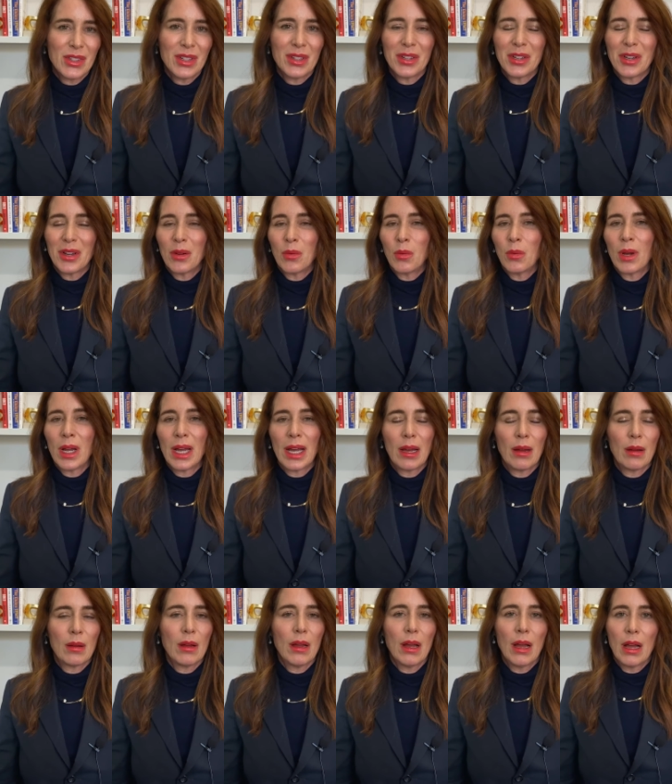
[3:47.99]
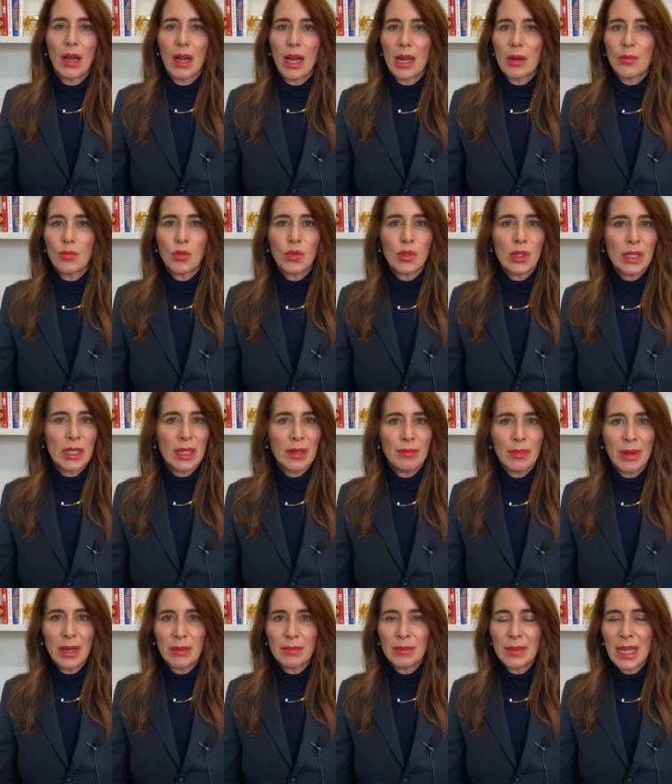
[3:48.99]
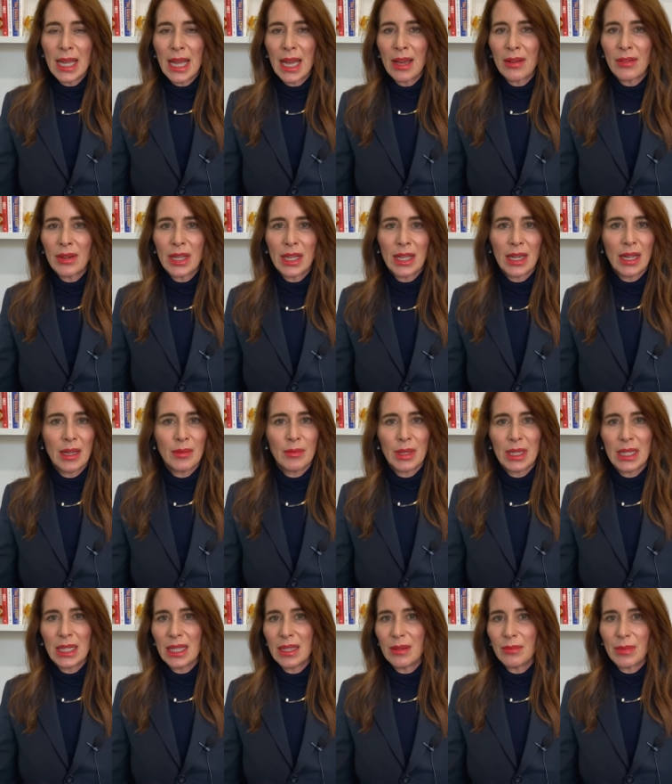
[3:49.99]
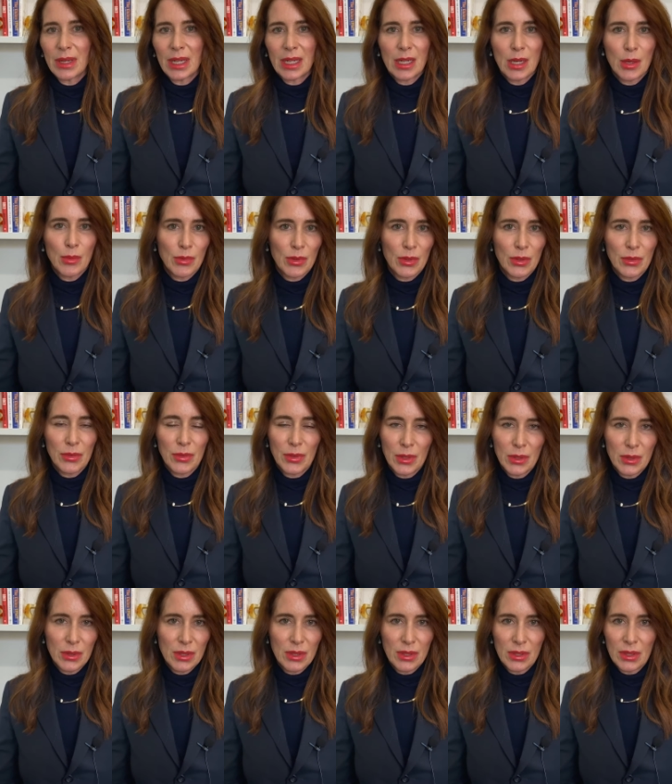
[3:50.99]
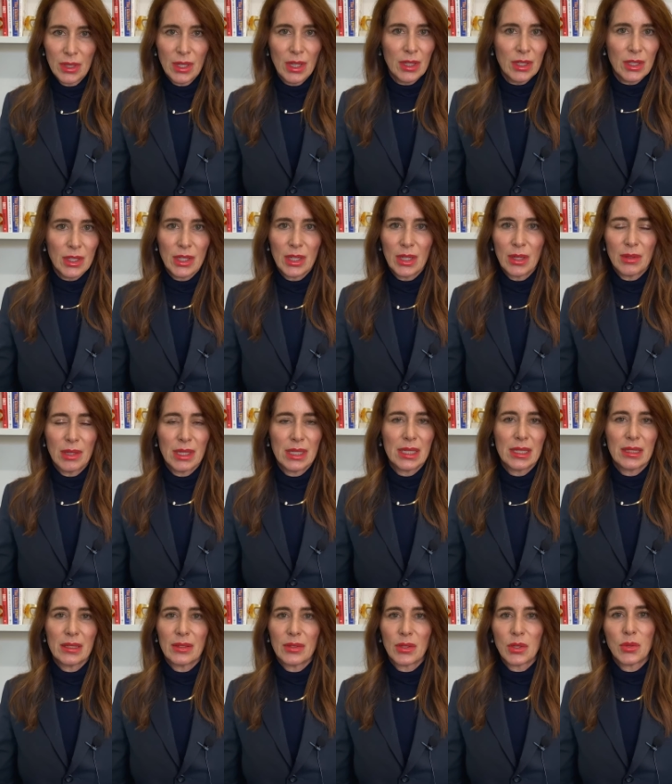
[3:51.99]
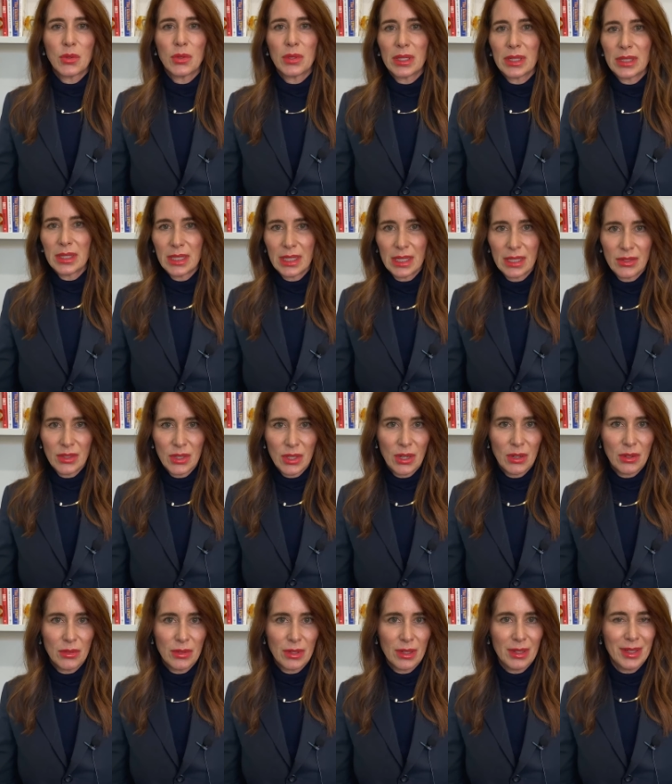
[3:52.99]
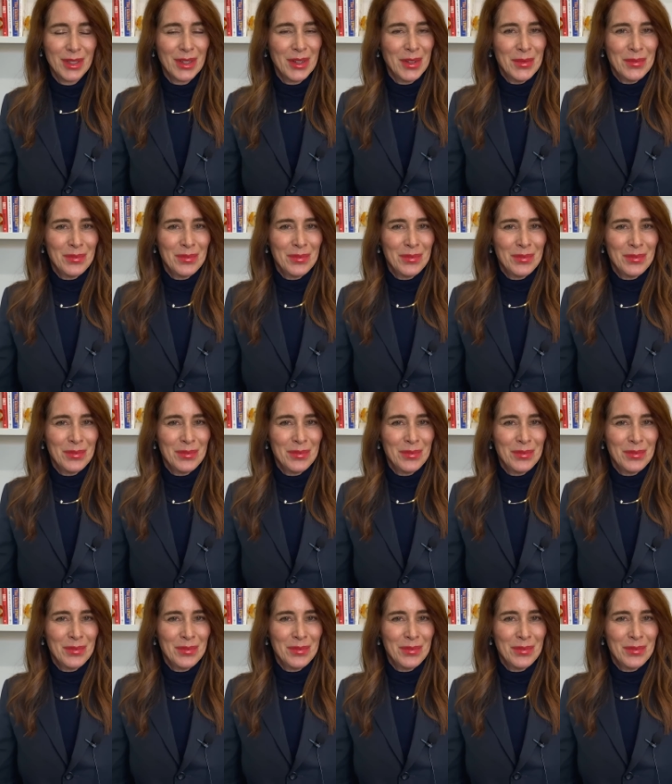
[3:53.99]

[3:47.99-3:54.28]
You can go, wow, I'm really bummed out and I'm going to eat my comfort foods, you know, until the quarantine's over.